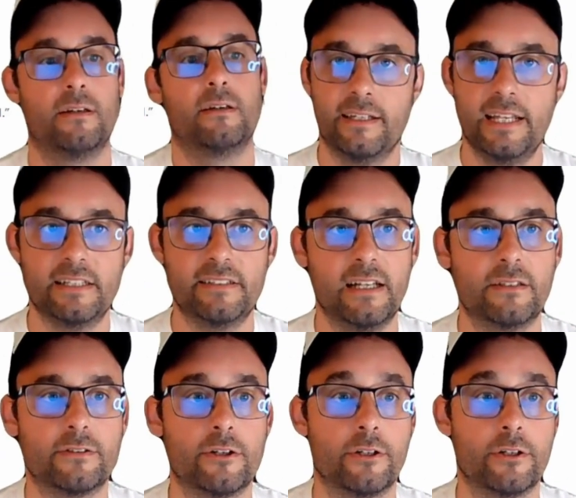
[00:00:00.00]
Next
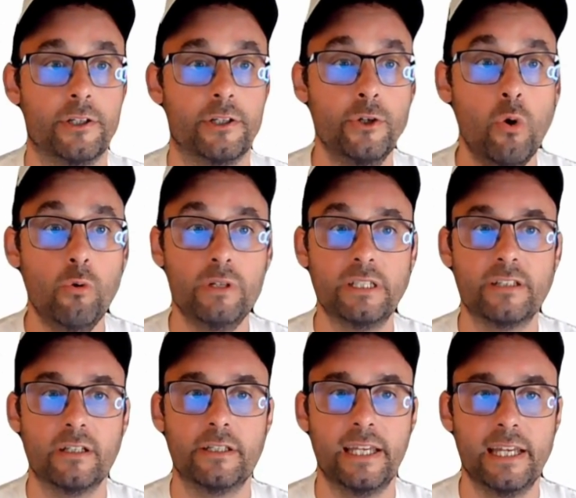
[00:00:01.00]
answer, you only tell
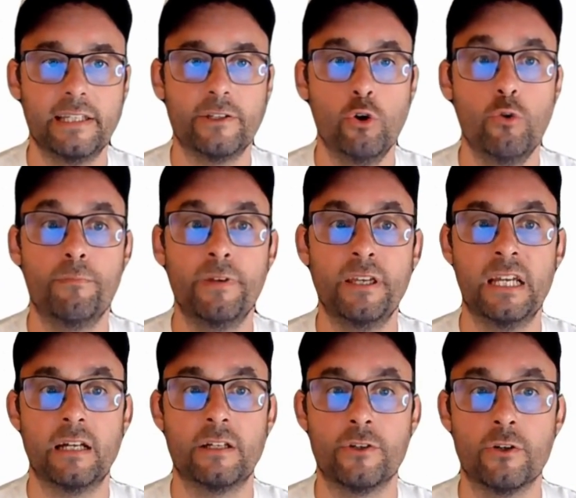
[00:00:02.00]
the ATO via
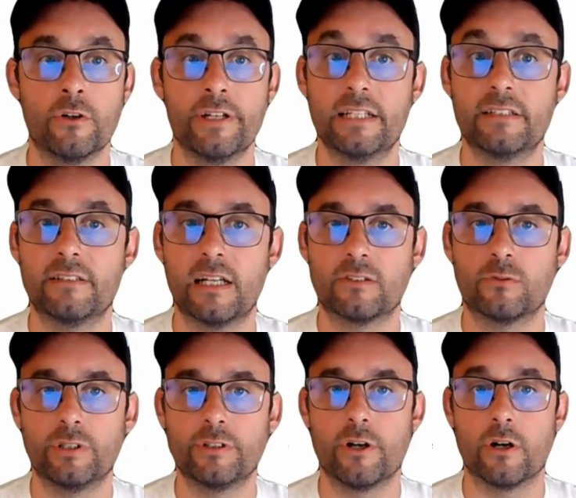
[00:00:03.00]
your next tax
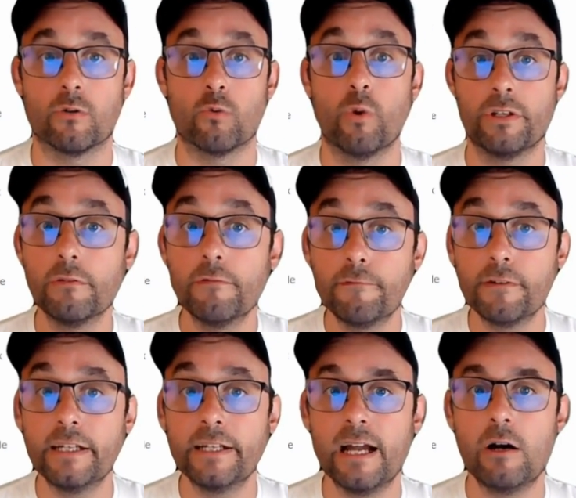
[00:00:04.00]
return. When you fill
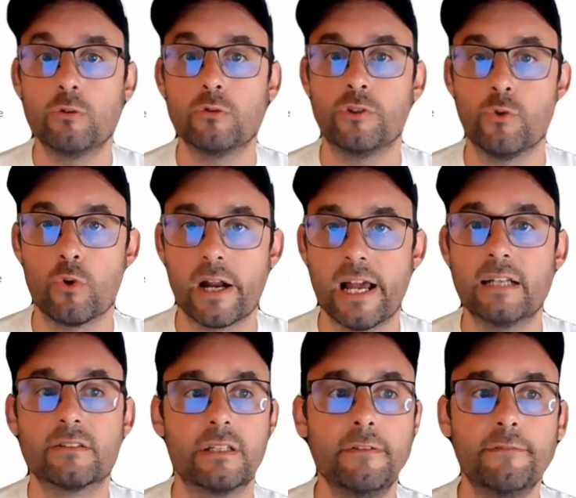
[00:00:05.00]
it out, you are
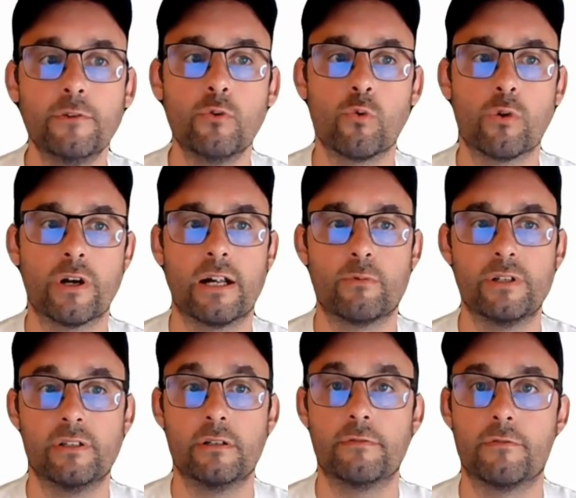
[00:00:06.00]
asked if you were a
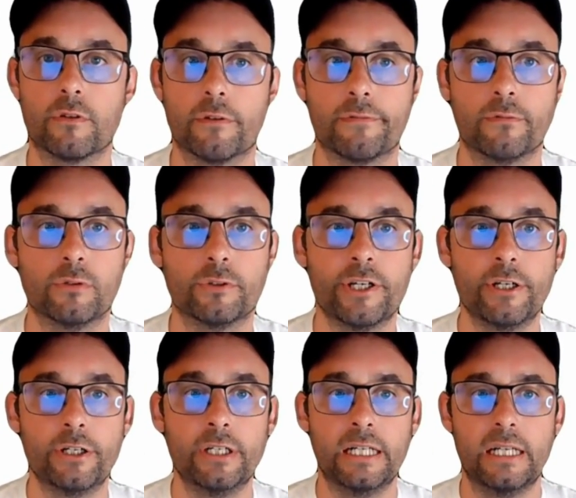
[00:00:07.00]
resident for the full
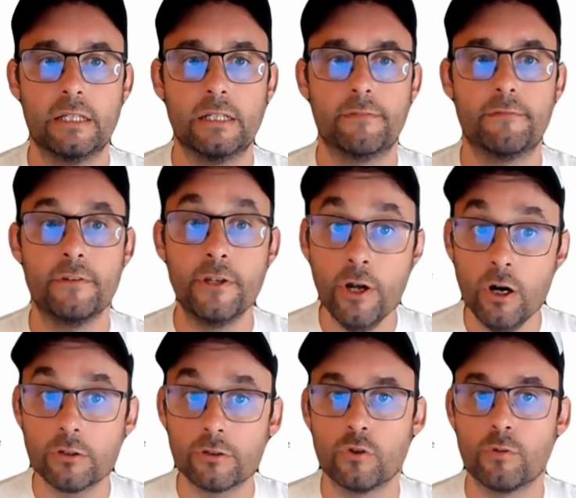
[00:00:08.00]
year. If
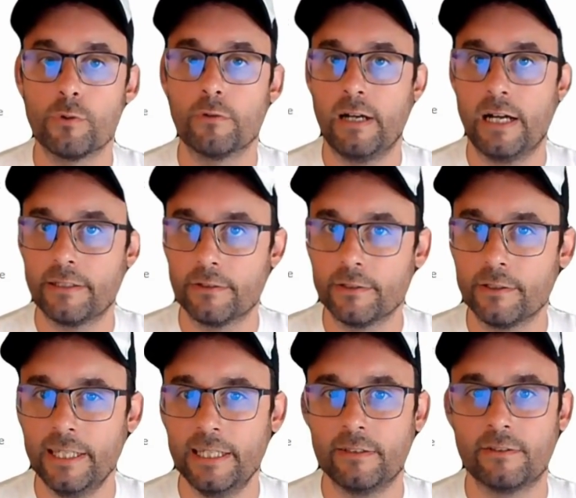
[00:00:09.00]
not, you provide the
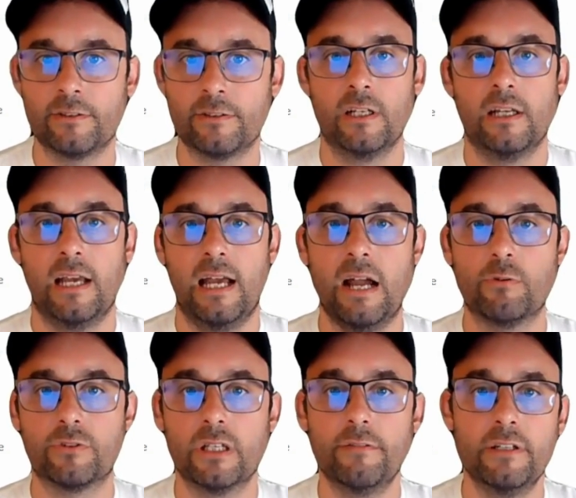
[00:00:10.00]
dates. I was
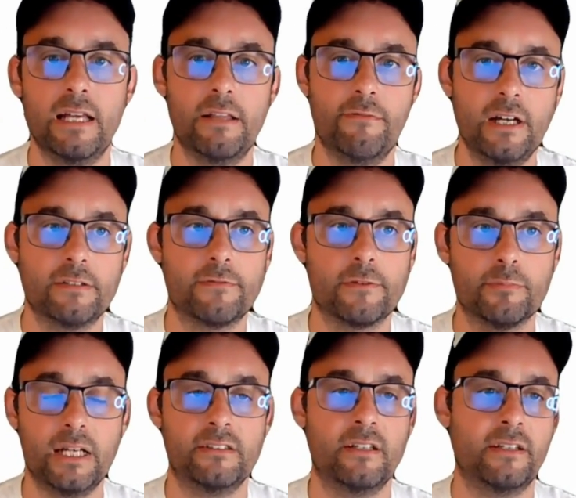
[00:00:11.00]
given advice from
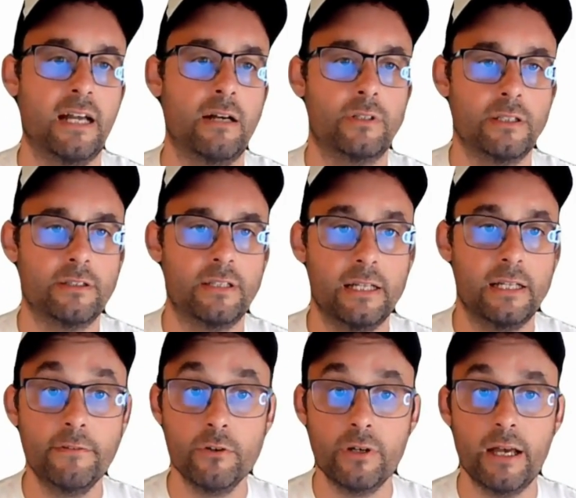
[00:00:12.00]
tax accountants that if
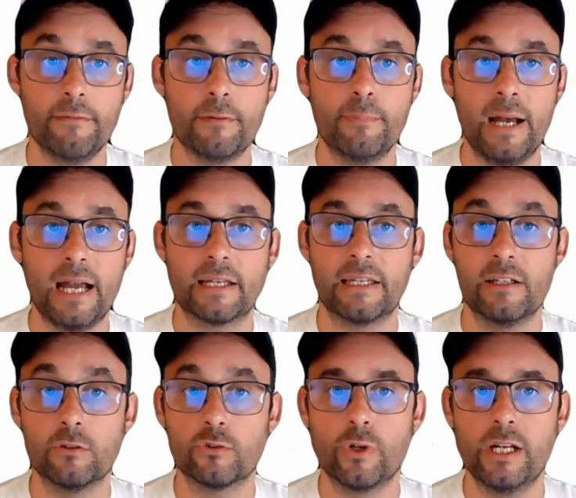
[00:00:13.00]
you have a bank in
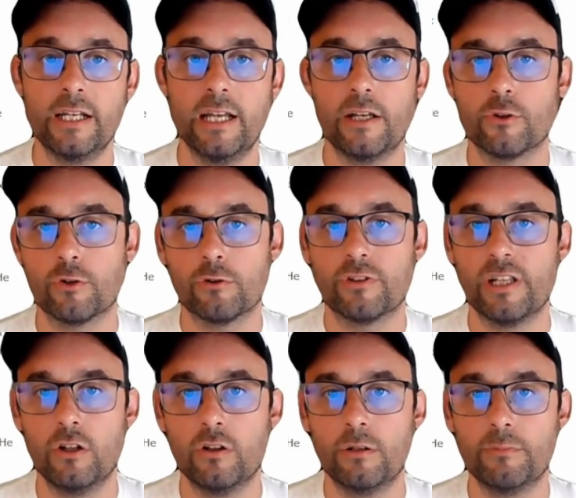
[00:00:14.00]
Australia, you should tell
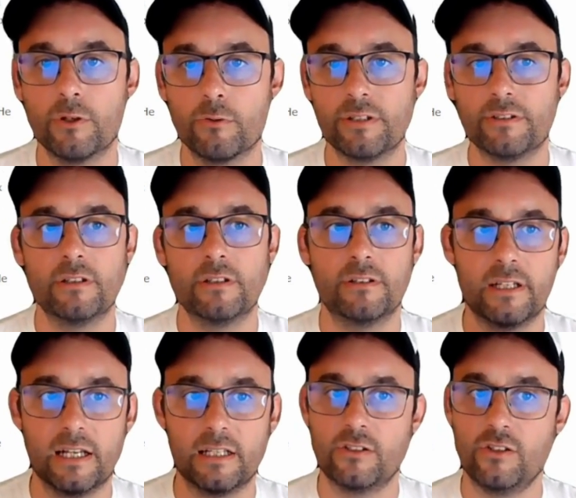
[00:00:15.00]
them your residency
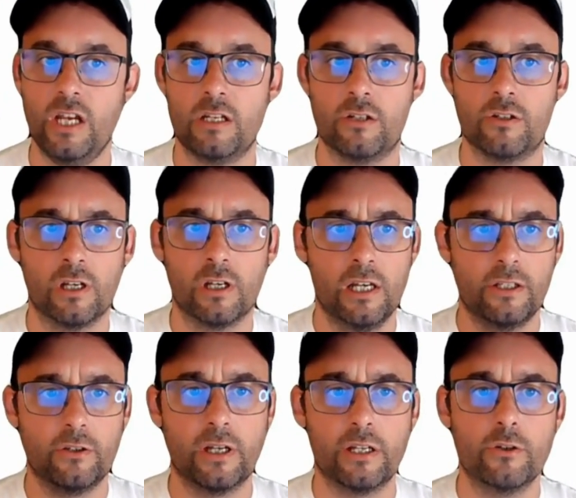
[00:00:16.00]
has changed. You
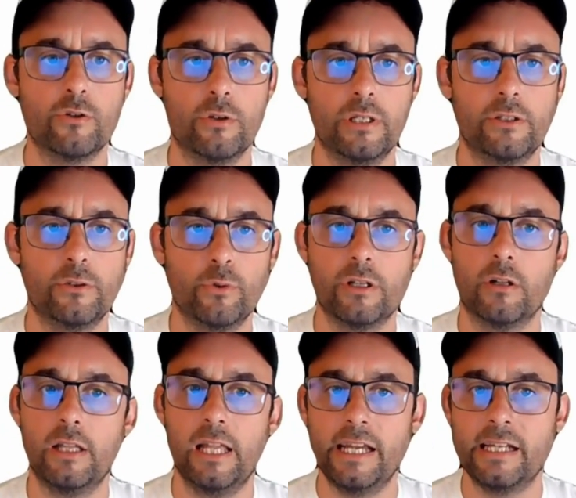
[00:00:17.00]
can usually do it
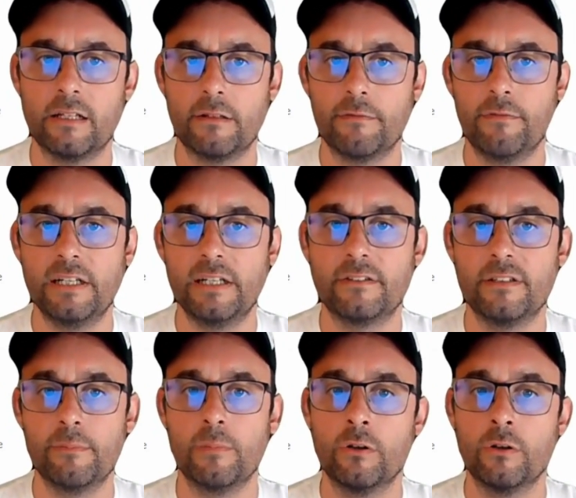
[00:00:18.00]
online and advise
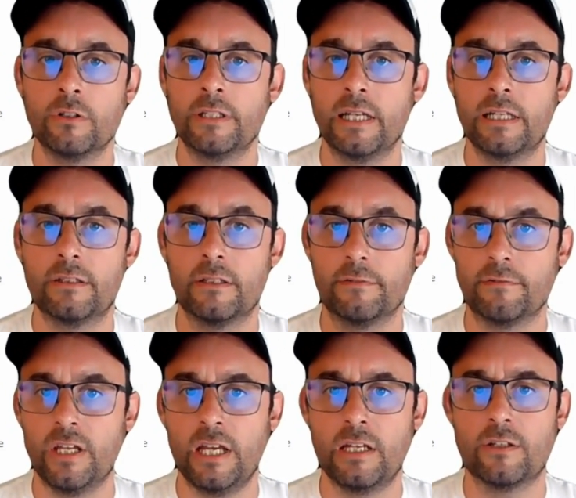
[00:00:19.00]
them on the date it
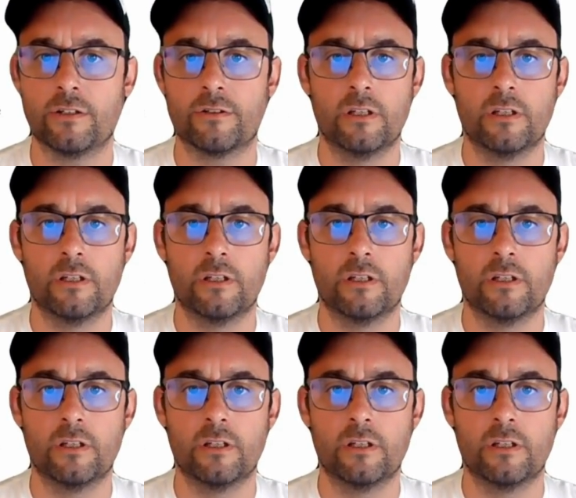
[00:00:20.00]
changes,